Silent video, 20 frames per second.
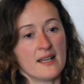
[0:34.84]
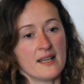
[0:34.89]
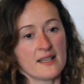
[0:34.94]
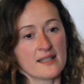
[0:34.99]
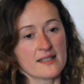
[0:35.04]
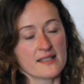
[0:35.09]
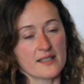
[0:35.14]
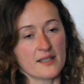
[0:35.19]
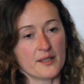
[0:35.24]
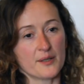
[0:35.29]

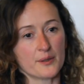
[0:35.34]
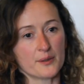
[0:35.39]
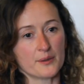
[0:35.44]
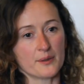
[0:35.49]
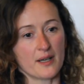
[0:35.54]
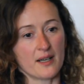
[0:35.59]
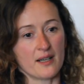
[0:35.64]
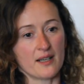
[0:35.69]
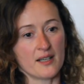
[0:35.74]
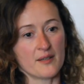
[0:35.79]

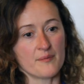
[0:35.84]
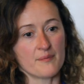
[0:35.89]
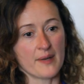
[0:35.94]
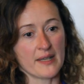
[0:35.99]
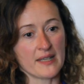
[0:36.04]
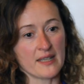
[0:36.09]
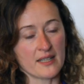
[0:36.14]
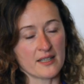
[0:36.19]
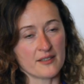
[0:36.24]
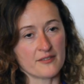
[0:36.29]
So
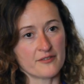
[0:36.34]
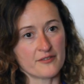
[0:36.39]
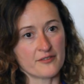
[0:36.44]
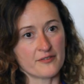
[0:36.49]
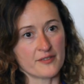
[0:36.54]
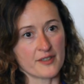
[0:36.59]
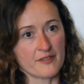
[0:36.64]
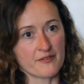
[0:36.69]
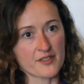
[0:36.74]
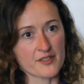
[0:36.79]
many
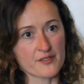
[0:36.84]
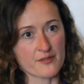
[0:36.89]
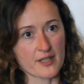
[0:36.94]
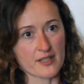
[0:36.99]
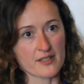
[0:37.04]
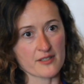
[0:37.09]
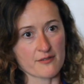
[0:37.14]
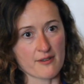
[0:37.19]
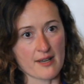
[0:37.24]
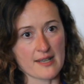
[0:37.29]
of
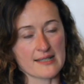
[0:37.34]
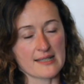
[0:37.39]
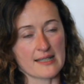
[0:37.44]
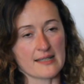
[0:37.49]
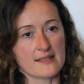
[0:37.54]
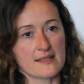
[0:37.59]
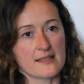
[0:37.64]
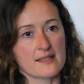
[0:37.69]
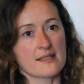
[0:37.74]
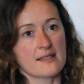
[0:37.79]
infrastructure
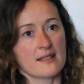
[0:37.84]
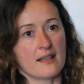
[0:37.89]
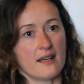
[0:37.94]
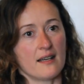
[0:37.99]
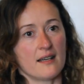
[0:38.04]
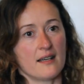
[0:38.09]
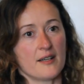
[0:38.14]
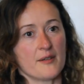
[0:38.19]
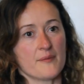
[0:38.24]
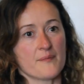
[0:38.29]
assets
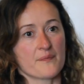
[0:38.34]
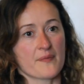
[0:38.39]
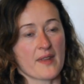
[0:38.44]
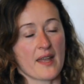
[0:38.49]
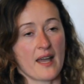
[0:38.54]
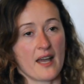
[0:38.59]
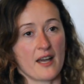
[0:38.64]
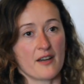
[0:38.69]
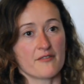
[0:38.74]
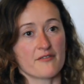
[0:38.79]

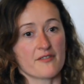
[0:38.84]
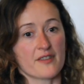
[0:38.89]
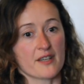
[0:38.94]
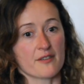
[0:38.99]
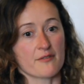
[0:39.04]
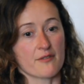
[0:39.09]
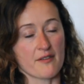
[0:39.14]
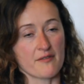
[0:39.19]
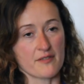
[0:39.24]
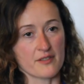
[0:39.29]
have
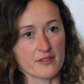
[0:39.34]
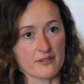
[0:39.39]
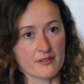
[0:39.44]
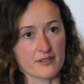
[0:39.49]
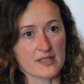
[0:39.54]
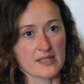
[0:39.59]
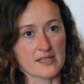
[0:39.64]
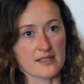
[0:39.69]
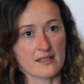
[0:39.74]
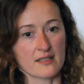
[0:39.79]
their
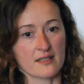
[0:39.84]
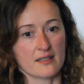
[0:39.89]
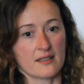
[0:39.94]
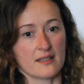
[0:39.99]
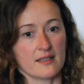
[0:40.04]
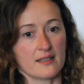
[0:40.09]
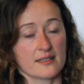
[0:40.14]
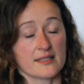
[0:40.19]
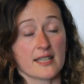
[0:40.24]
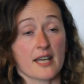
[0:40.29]
revenues
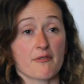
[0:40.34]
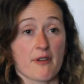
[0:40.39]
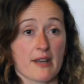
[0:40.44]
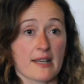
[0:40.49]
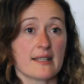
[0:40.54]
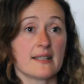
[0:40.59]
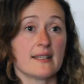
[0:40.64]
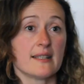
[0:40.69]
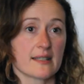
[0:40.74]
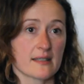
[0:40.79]

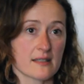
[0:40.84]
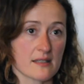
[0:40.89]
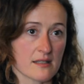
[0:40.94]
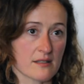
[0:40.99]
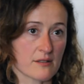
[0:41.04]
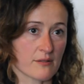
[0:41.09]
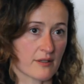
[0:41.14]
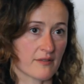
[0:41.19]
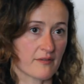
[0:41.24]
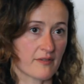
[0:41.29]
directly
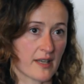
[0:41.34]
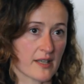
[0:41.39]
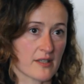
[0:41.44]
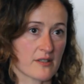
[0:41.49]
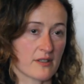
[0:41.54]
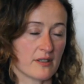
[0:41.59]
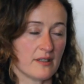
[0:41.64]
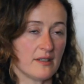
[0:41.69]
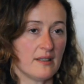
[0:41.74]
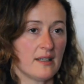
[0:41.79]
linked to
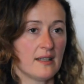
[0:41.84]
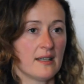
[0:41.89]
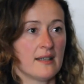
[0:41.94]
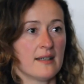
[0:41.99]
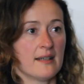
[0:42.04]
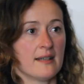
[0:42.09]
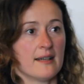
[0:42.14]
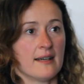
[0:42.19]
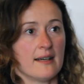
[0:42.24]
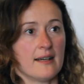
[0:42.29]
inflation
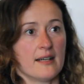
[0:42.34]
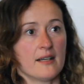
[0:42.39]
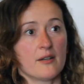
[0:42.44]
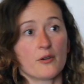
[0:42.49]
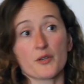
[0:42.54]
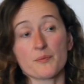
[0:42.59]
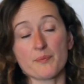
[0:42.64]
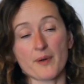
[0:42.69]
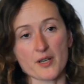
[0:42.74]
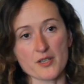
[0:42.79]

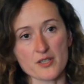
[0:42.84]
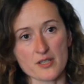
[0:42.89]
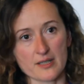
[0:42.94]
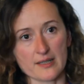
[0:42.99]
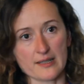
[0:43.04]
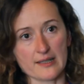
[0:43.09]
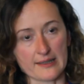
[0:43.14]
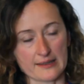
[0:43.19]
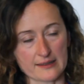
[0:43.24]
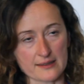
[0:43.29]
or
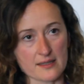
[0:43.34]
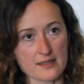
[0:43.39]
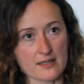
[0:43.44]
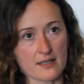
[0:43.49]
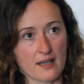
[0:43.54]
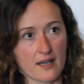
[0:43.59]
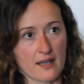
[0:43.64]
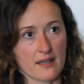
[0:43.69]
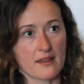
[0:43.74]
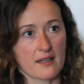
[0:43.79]
partially linked.
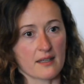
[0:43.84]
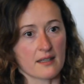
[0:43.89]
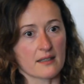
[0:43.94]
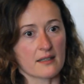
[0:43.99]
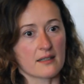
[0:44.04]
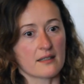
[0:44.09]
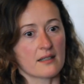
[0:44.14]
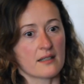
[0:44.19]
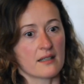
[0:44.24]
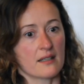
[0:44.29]
I
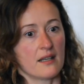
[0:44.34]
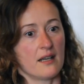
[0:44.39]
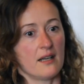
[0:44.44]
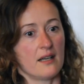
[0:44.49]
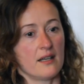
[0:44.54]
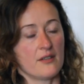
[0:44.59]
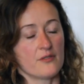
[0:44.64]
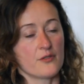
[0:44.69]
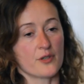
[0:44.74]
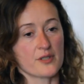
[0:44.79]
think
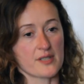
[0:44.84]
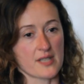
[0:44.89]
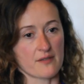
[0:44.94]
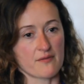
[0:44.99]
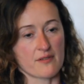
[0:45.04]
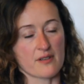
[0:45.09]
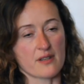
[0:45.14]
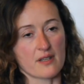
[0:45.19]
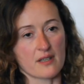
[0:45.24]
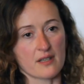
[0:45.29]
not
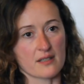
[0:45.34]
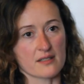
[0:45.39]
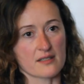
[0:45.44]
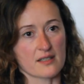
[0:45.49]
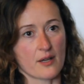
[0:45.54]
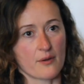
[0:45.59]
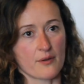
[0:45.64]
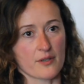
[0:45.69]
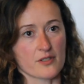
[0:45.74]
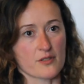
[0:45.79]
everything is
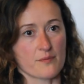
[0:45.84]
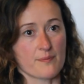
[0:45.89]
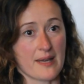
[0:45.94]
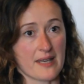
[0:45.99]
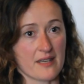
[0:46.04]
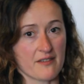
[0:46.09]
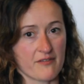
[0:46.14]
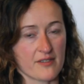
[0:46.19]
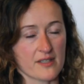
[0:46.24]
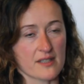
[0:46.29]
going to
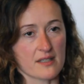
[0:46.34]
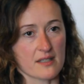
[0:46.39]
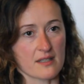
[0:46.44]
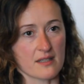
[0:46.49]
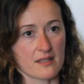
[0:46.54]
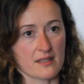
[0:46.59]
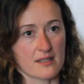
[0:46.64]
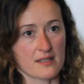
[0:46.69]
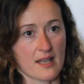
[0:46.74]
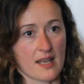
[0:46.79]
benefit
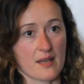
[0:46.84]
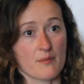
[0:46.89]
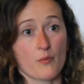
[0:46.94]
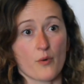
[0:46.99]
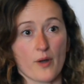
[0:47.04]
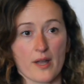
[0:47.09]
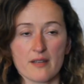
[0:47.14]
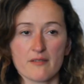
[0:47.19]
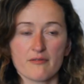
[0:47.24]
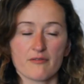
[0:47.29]
in the same
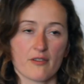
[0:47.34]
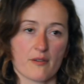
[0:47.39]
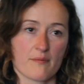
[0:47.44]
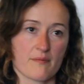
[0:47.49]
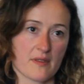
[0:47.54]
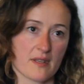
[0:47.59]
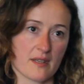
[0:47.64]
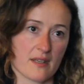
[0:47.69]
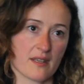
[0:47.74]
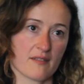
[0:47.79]
way
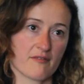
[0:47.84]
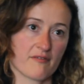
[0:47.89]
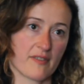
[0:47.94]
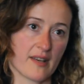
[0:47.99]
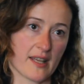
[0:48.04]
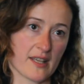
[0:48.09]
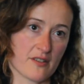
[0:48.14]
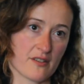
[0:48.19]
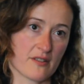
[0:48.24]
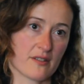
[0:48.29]
from the
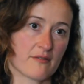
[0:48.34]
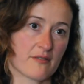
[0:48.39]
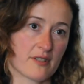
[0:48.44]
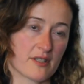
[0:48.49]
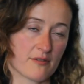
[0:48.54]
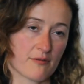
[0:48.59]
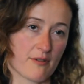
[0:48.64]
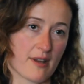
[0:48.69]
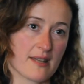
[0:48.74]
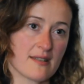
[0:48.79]

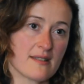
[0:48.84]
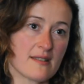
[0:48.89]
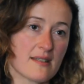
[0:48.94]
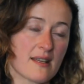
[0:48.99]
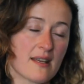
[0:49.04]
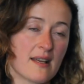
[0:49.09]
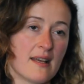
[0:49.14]
inflationary trend,